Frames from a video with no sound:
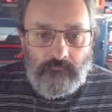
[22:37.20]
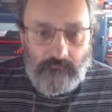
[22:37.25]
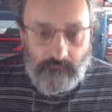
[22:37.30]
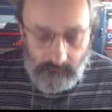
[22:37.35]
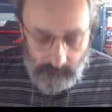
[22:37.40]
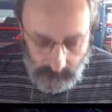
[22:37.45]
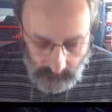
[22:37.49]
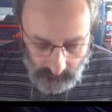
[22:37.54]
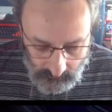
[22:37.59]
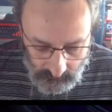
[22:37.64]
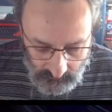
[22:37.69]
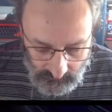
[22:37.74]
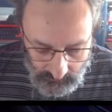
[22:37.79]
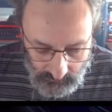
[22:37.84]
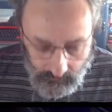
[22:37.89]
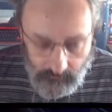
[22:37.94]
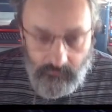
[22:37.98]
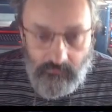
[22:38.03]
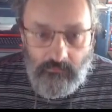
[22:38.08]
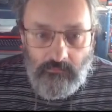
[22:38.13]
And
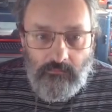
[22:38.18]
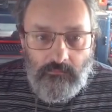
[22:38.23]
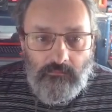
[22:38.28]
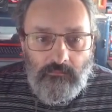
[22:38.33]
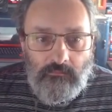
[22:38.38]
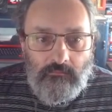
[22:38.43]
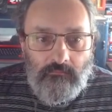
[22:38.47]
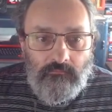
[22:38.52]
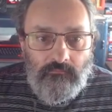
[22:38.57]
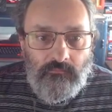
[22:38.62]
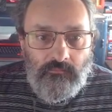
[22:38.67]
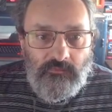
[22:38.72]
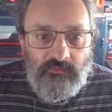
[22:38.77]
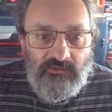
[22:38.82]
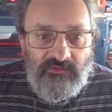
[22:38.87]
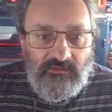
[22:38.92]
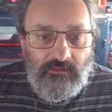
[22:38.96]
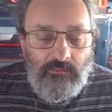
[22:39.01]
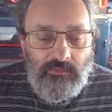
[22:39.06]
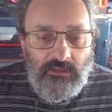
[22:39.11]
I'm
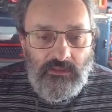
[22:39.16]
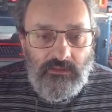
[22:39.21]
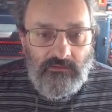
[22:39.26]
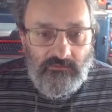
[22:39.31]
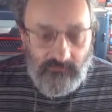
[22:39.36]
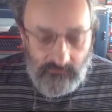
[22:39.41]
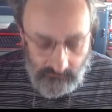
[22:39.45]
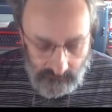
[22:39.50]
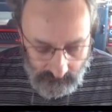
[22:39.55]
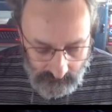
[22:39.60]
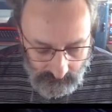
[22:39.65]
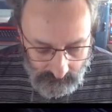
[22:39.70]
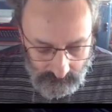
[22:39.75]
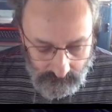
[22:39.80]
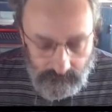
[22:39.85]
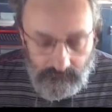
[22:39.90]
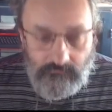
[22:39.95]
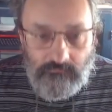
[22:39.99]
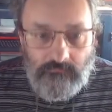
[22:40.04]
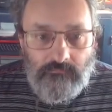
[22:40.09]
disabling, so
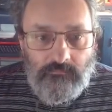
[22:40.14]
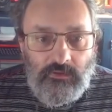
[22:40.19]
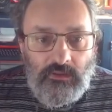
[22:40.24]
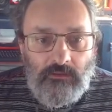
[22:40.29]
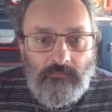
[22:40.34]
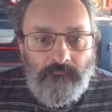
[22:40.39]
yeah.